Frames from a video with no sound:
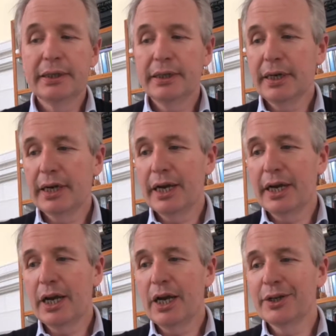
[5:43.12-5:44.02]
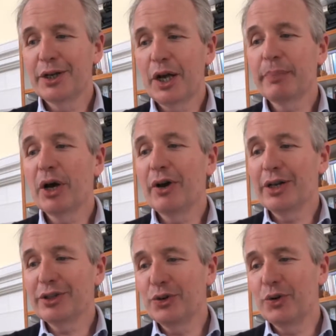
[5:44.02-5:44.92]
A poet
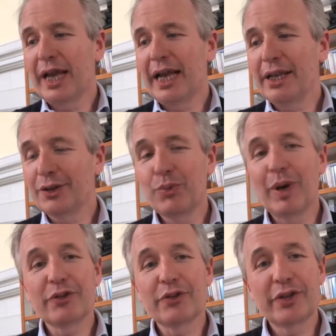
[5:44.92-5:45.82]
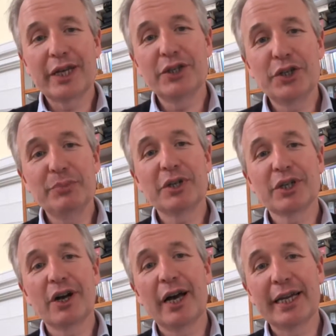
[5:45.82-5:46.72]
called Eliot once said,
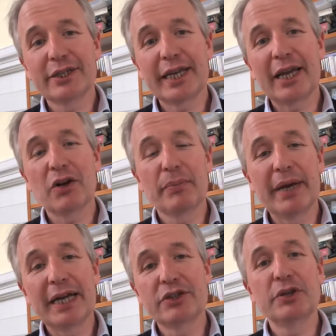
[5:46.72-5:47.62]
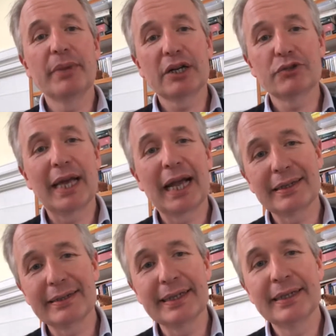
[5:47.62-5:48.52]
"Humankind cannot bear too much
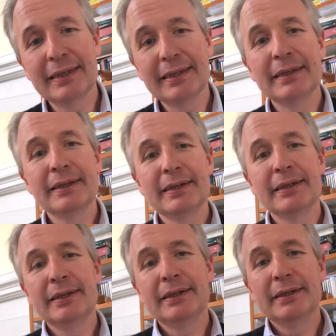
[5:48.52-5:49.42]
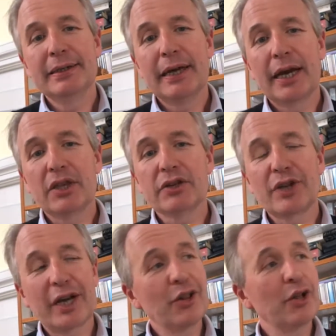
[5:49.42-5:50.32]
reality." And the
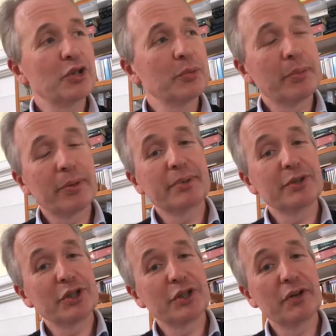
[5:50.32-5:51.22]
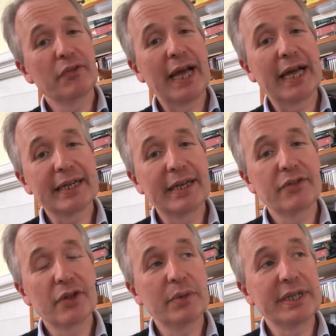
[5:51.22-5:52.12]
psychological proposition of that is
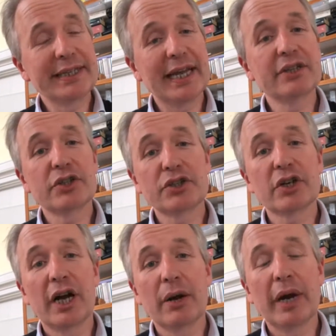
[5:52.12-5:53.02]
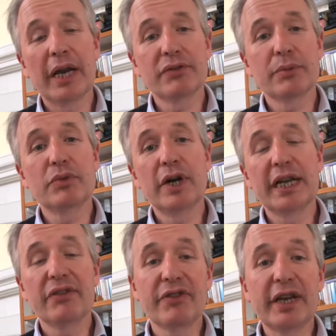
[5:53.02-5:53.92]
that we tend to shy away from really
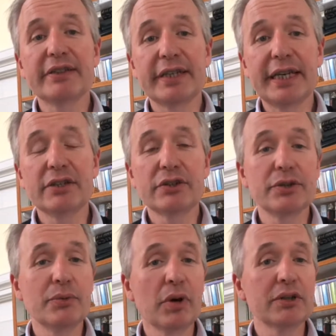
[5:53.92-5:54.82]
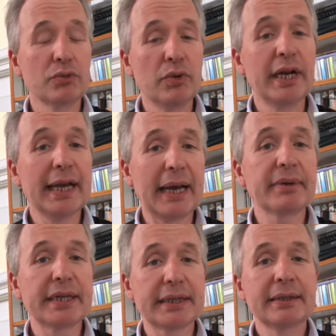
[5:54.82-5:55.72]
facing into what is really happening.